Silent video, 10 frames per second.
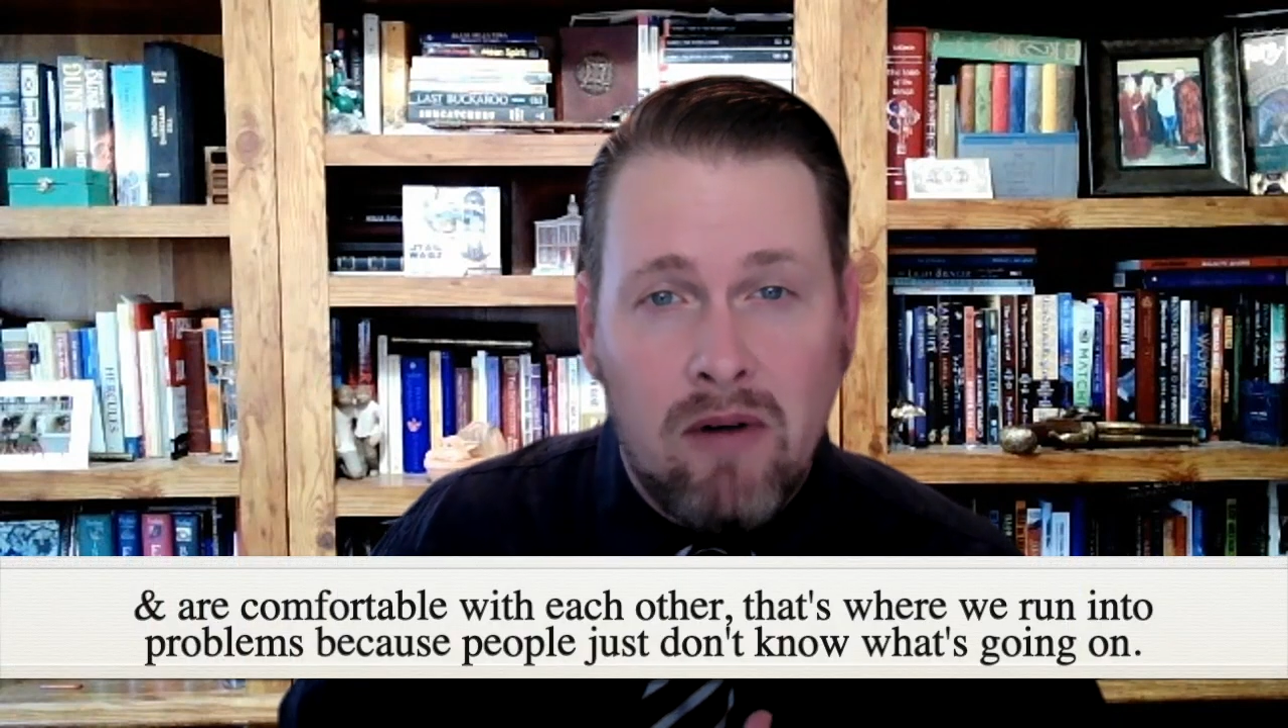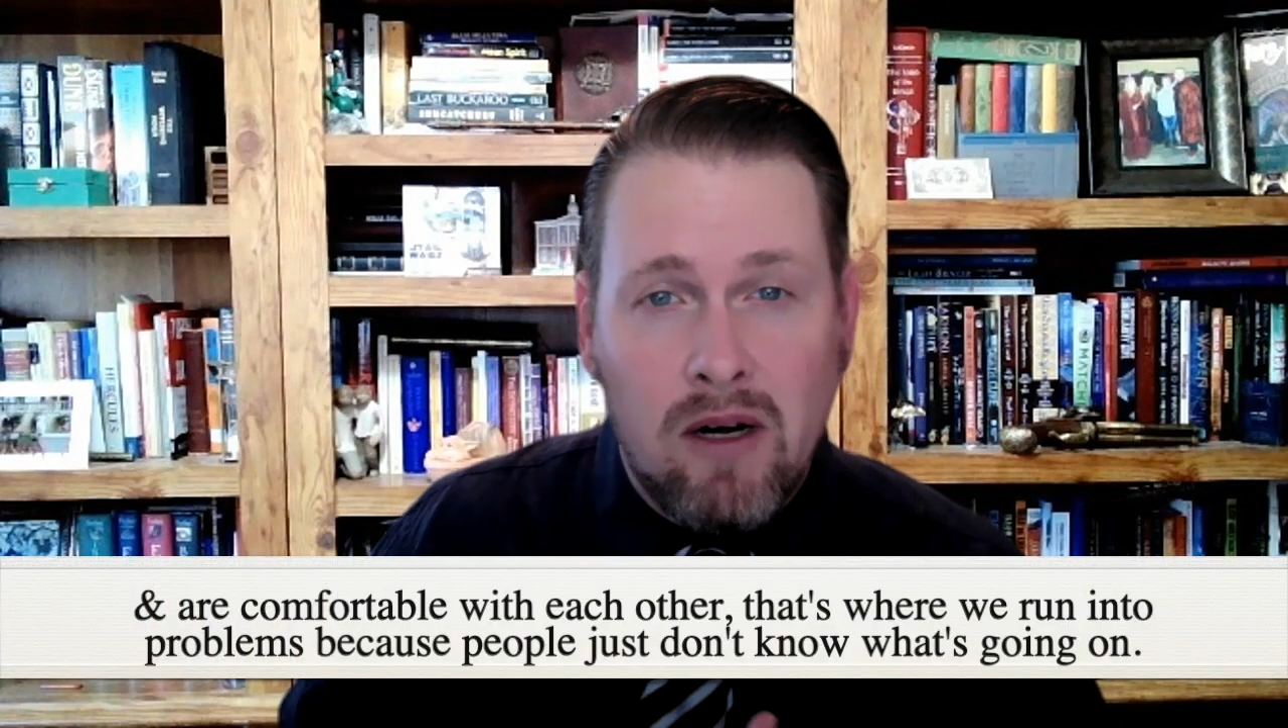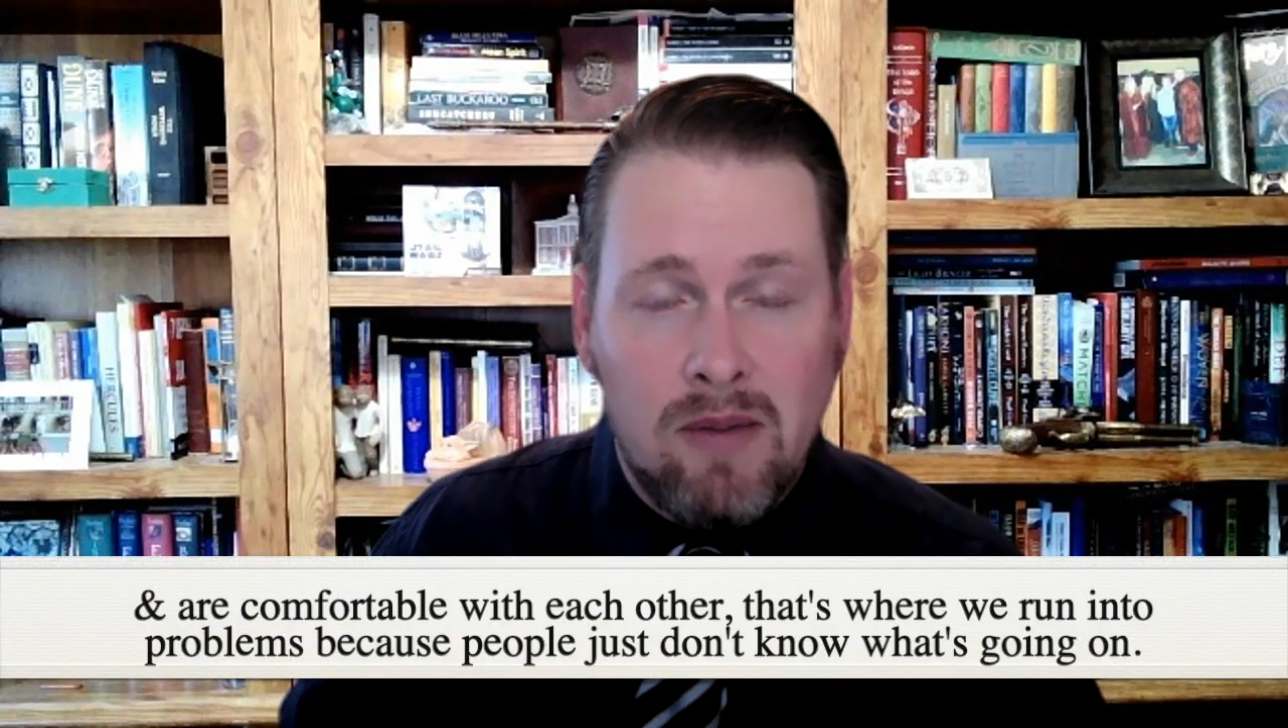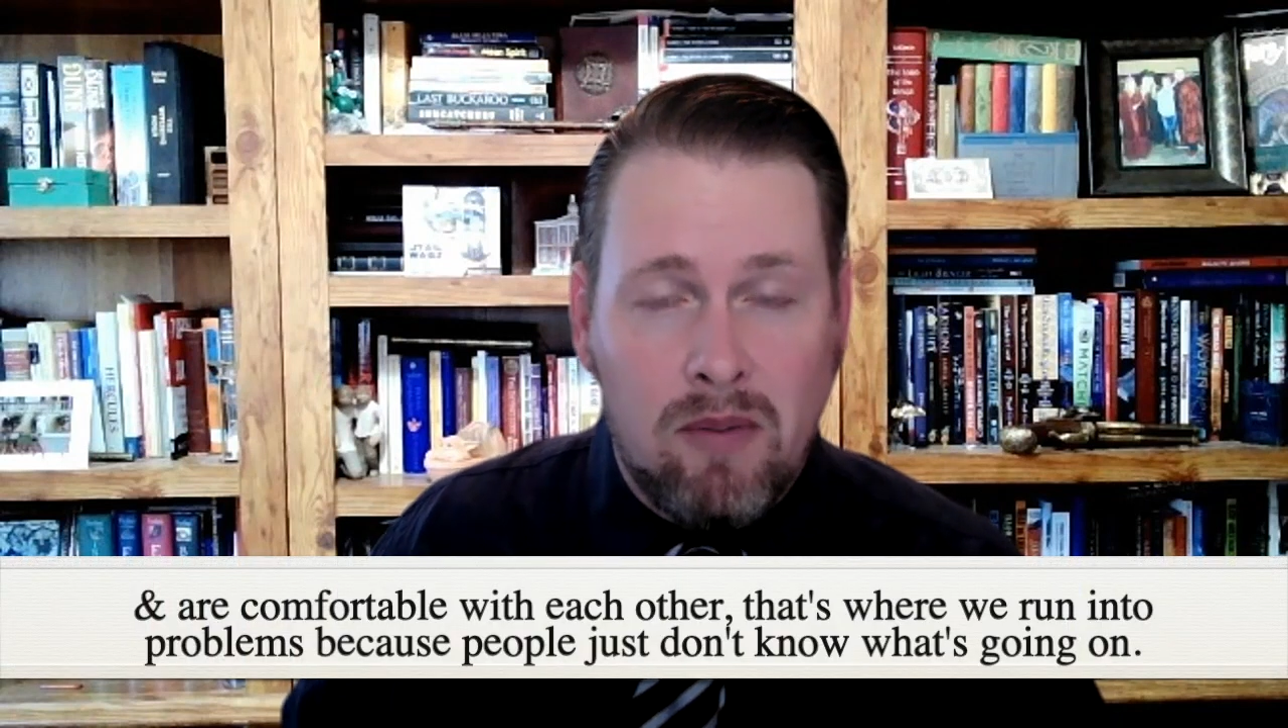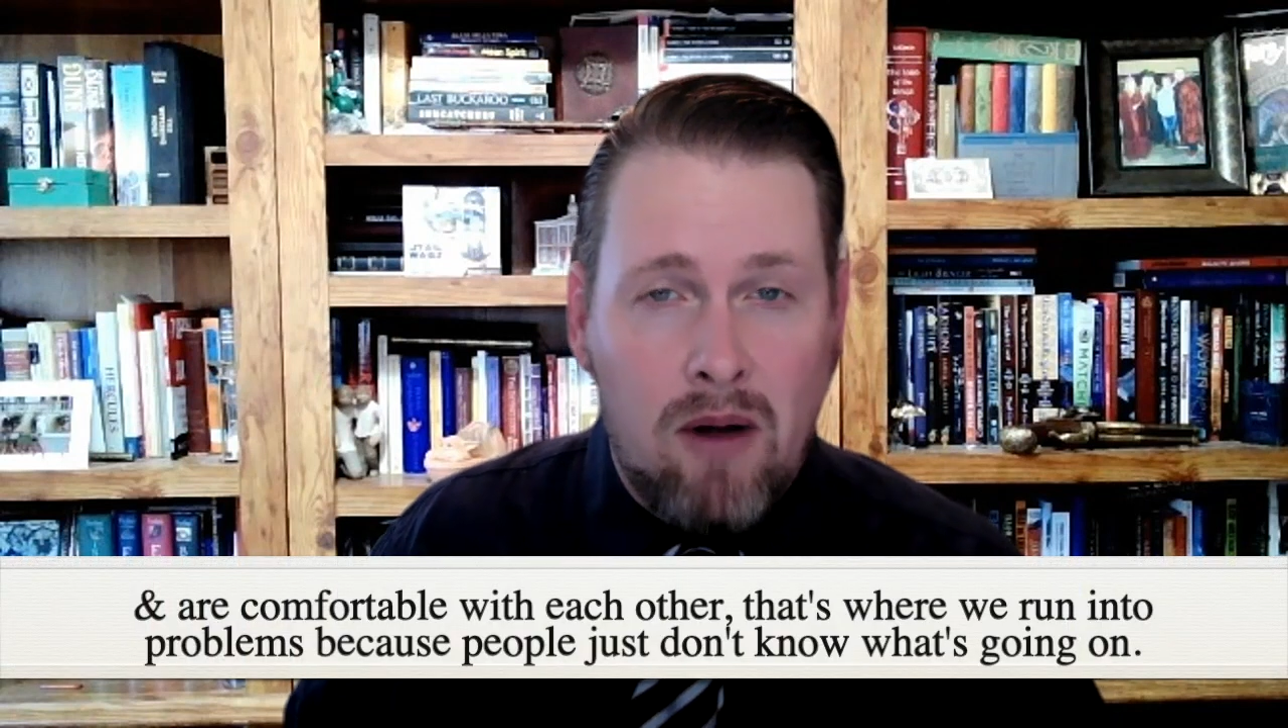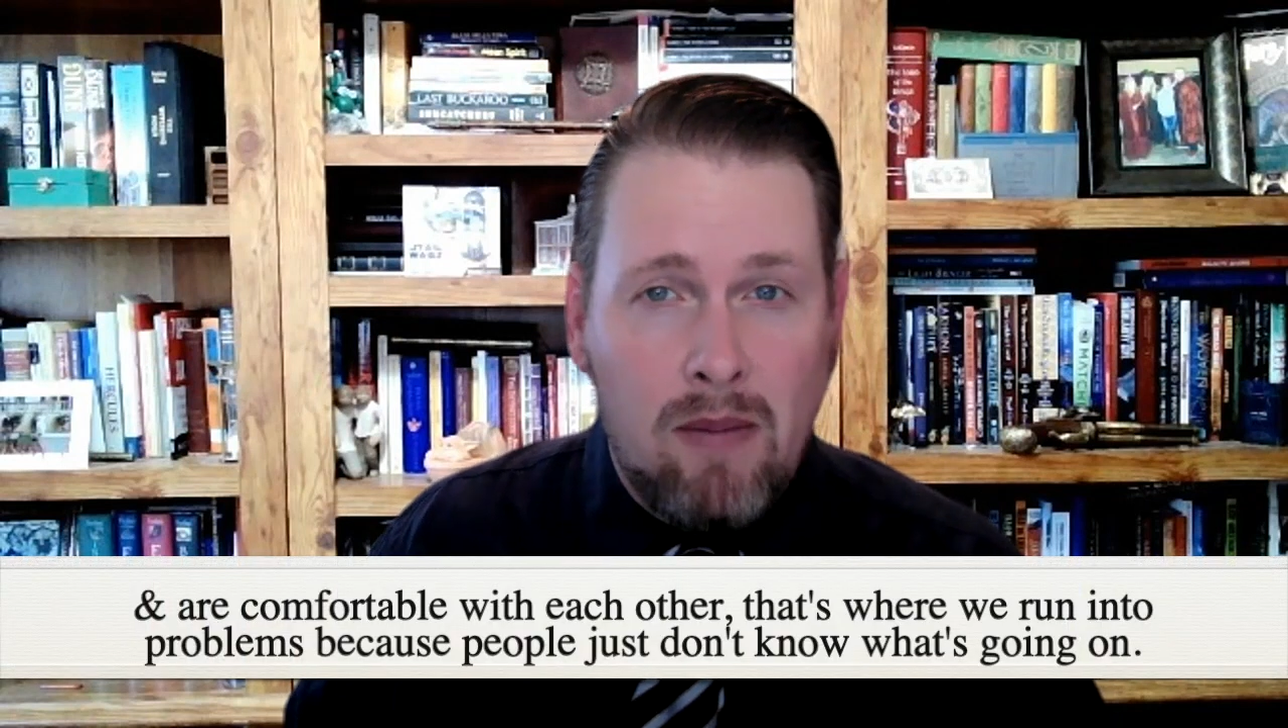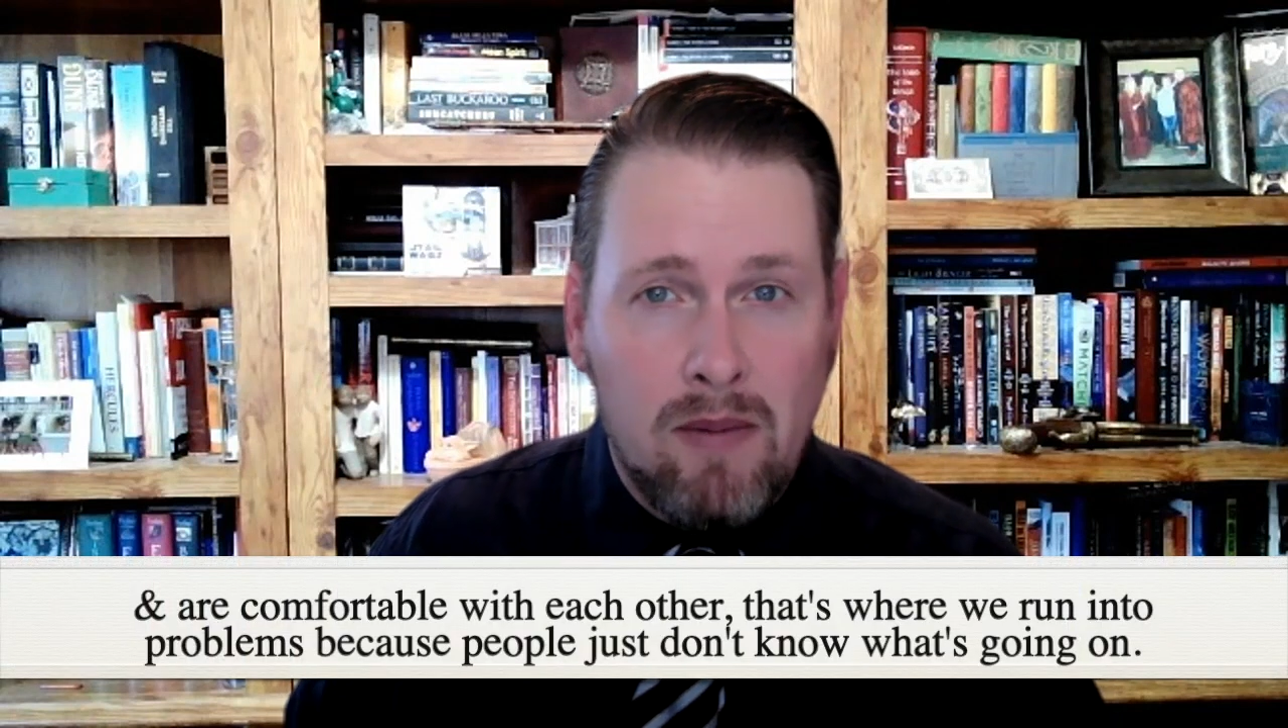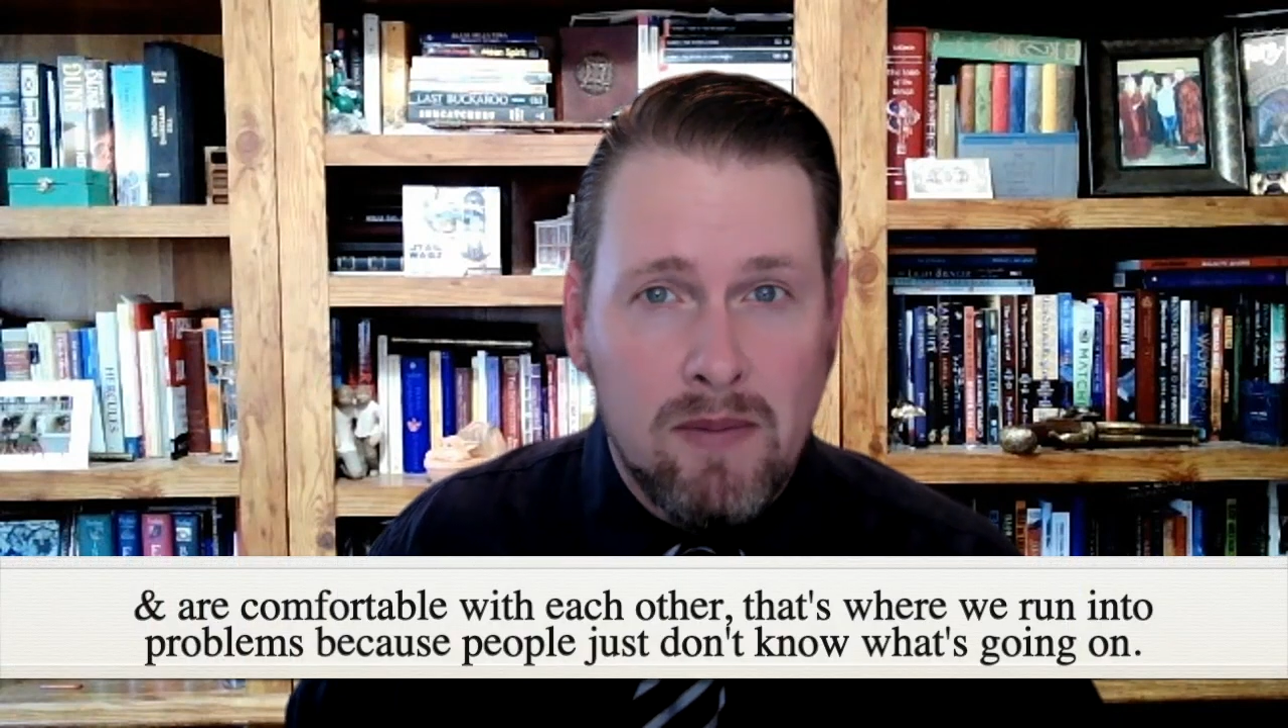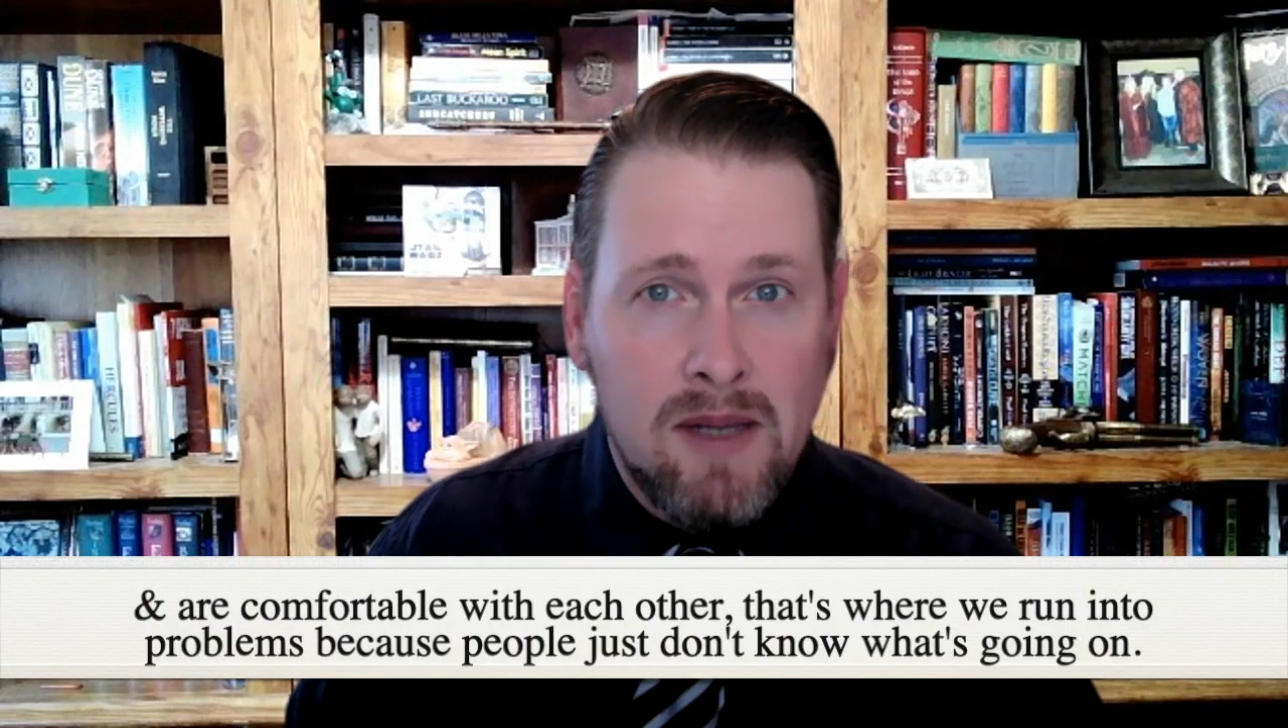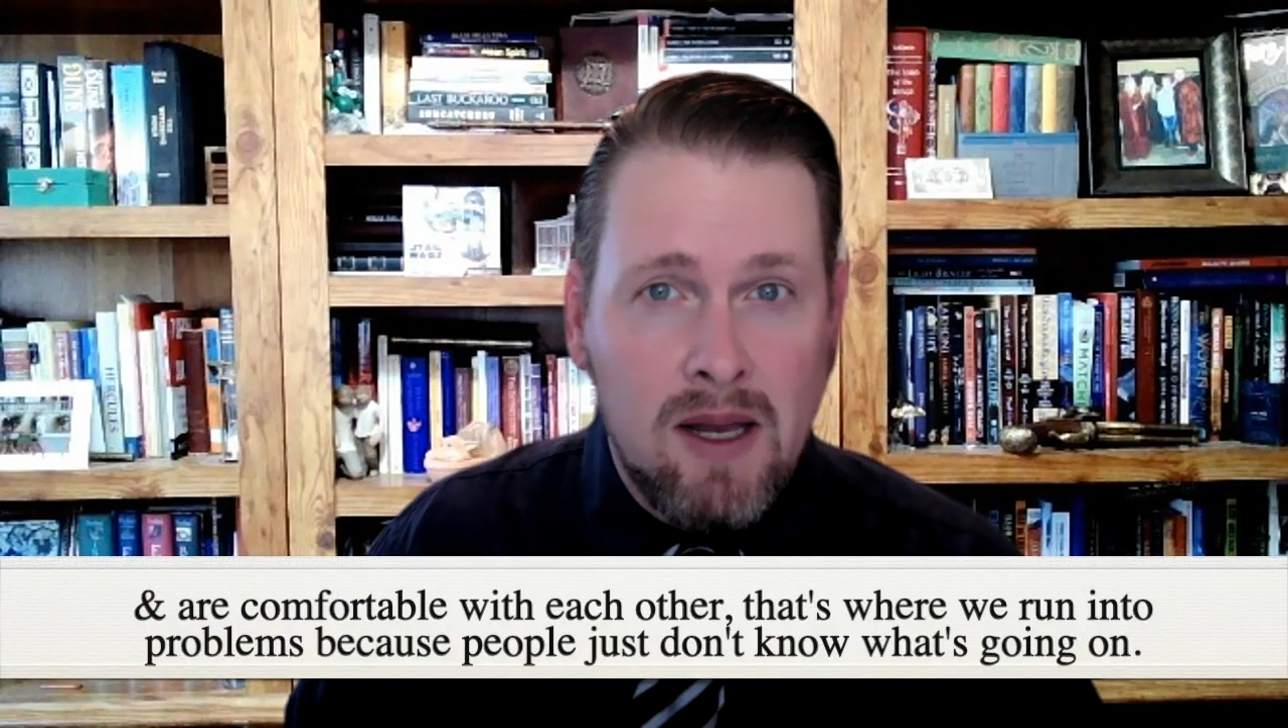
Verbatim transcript: into problems